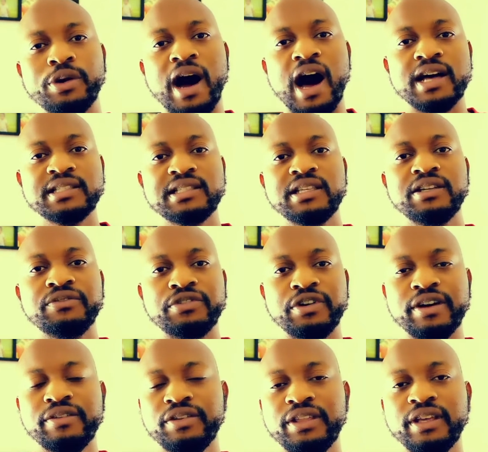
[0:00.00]
are asking
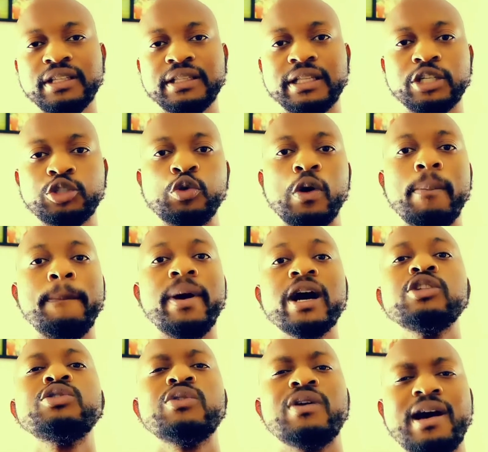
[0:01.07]
for, everything that you are
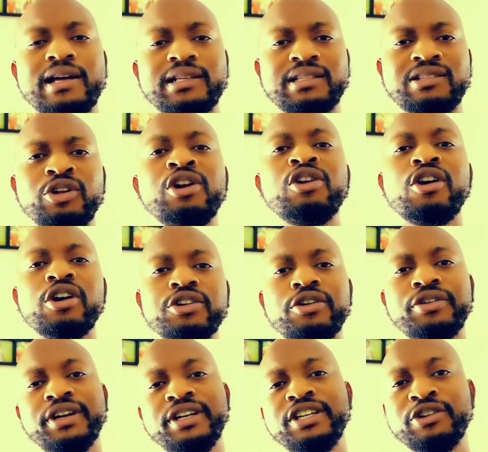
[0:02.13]
about to ask, the Lord
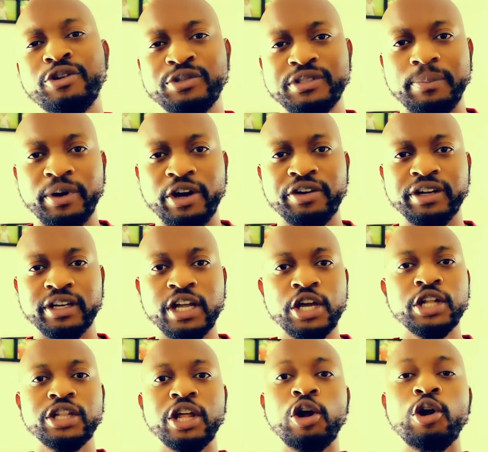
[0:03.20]
already knows about
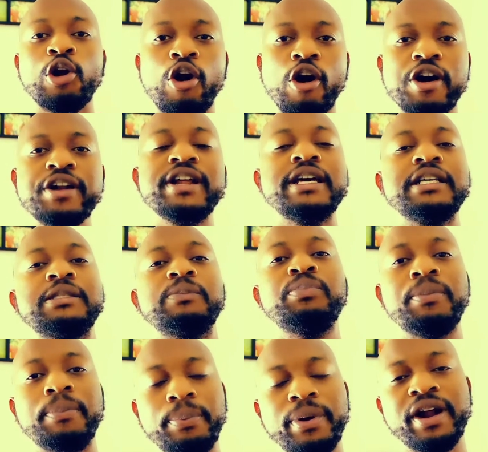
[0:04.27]
it. The Lord is
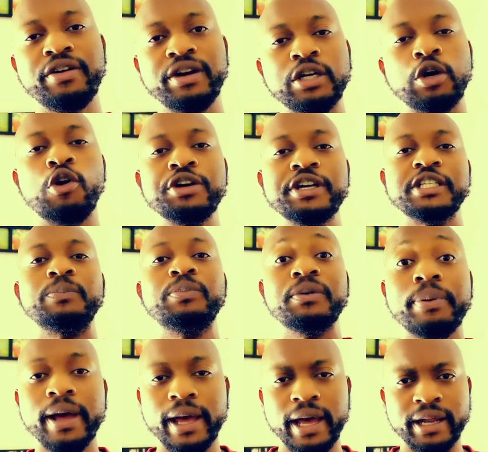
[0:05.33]
preparing, or has
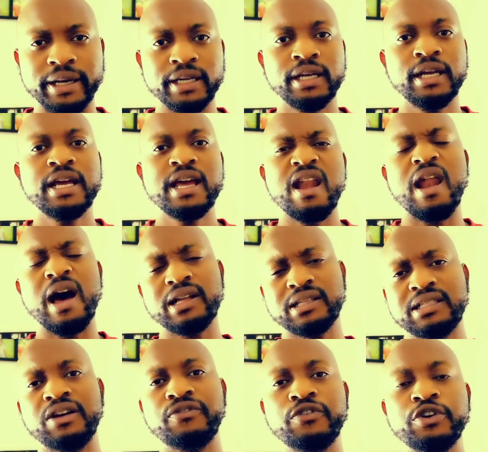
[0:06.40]
prepared an
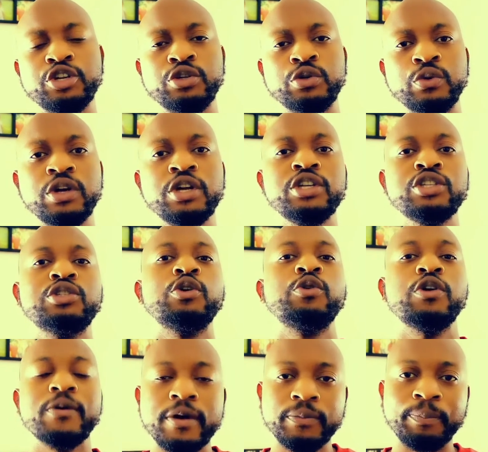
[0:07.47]
answer for you.
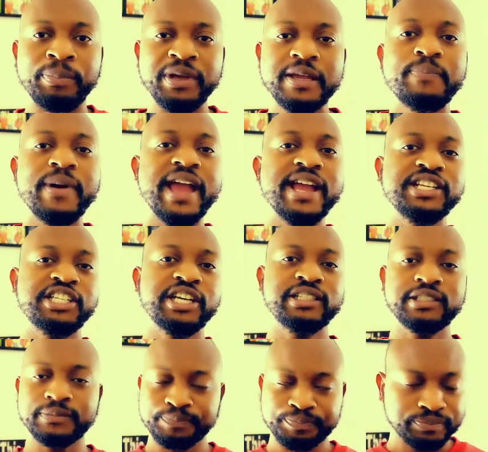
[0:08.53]
So be
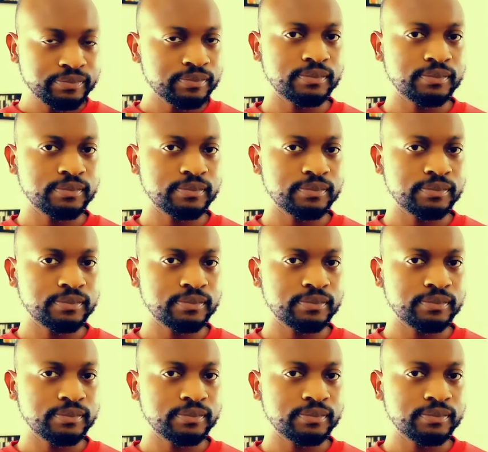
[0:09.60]
patient.